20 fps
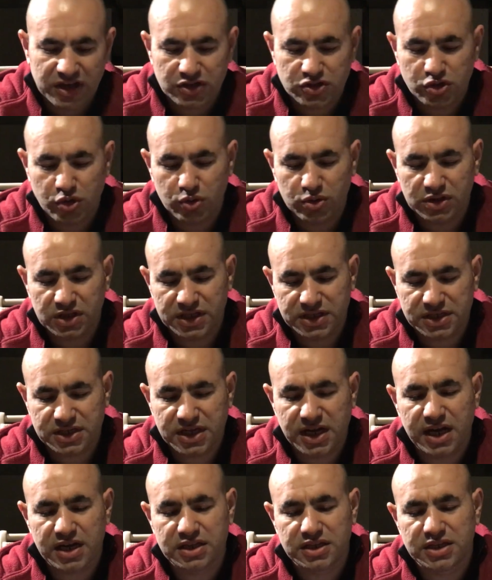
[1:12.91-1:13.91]
So let's
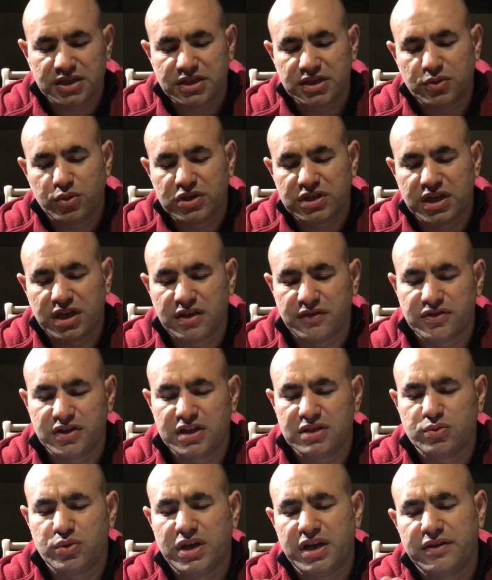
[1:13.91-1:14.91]
cut it and see what kind of
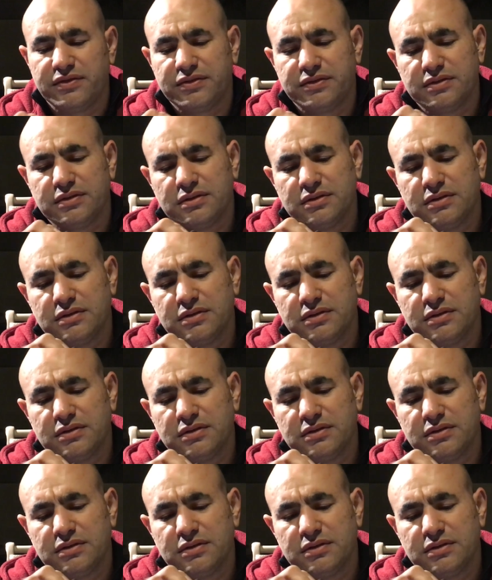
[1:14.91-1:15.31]
taste we have.